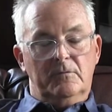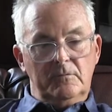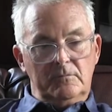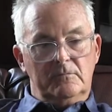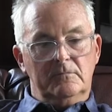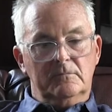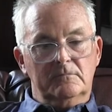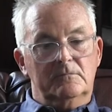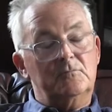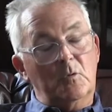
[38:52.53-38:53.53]
who
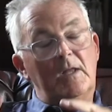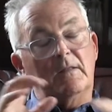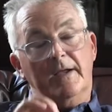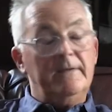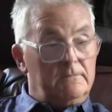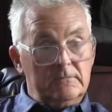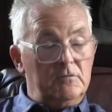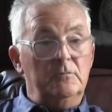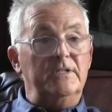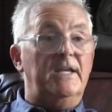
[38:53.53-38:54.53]
do I like
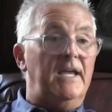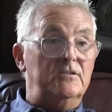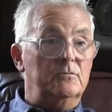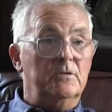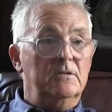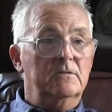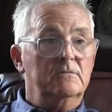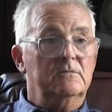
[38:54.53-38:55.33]
to engage with?